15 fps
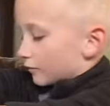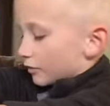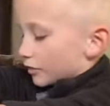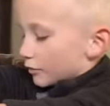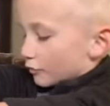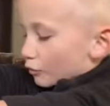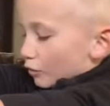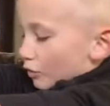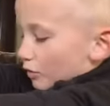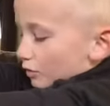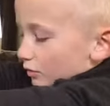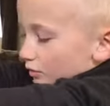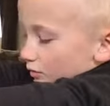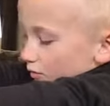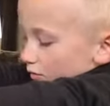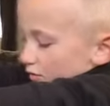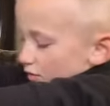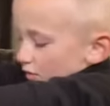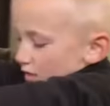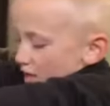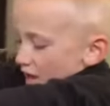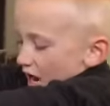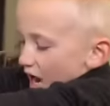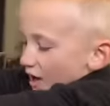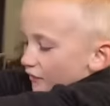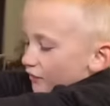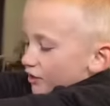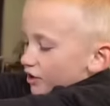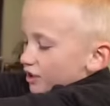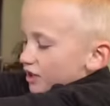The ro
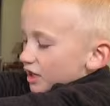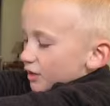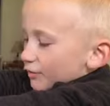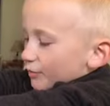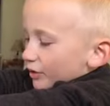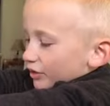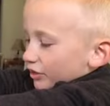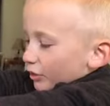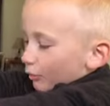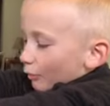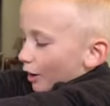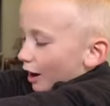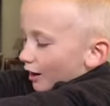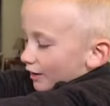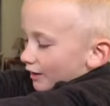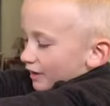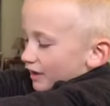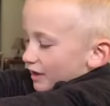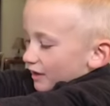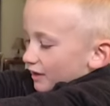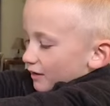everything but the rocket.